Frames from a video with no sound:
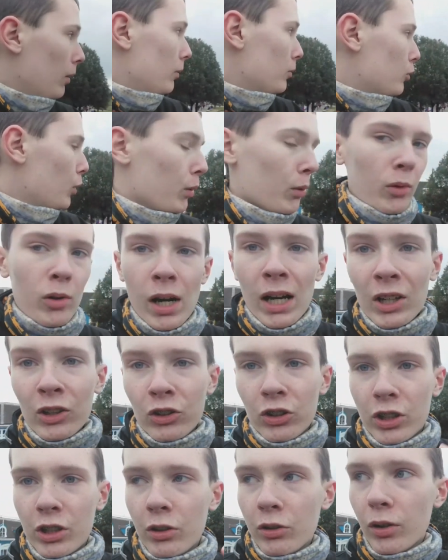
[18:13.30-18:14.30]
We were
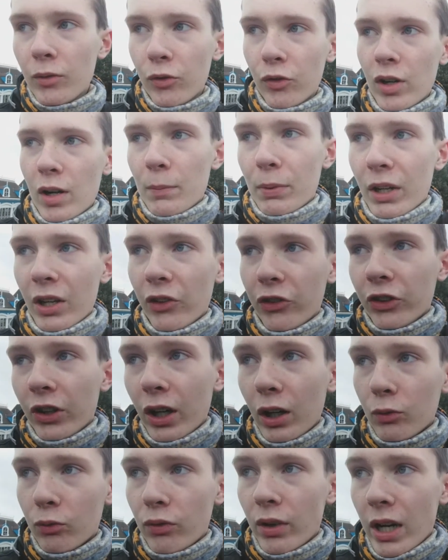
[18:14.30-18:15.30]
actually queuing up for it, but then it
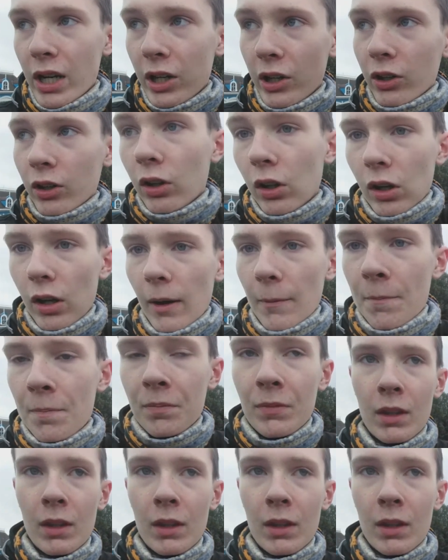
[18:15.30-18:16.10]
started raining a lot.